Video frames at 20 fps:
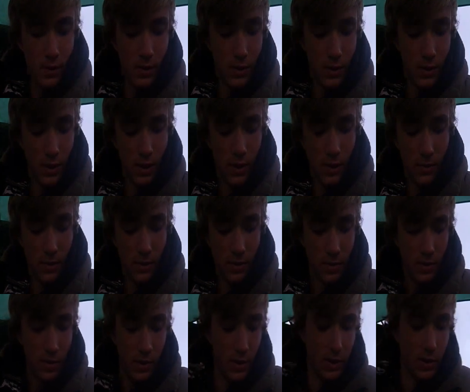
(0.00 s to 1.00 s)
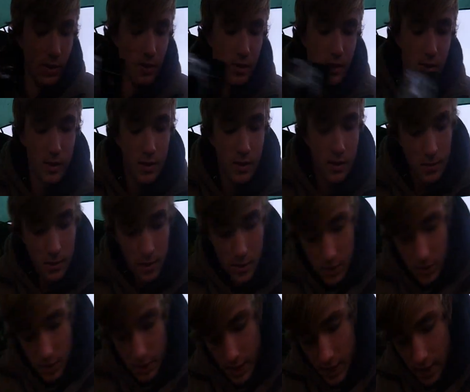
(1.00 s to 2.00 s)
So we're going to put a
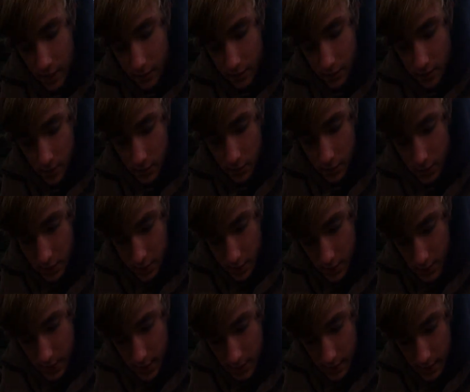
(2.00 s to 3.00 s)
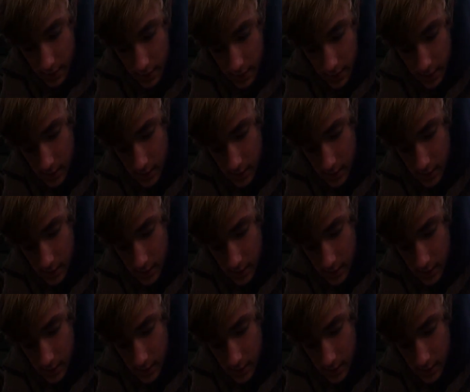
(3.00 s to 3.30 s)
good healthy portion of that in there.